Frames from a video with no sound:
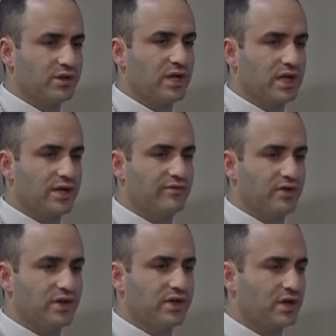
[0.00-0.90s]
help your
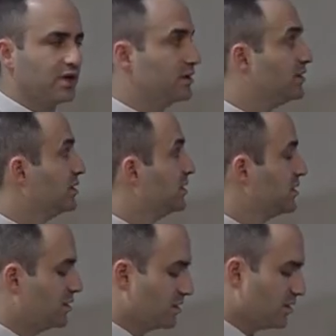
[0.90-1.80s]
blood clot if you get
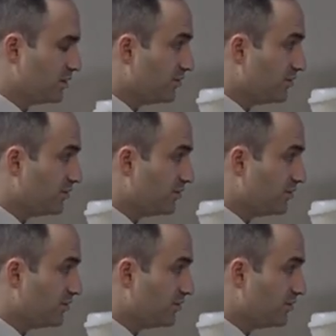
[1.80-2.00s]
cut.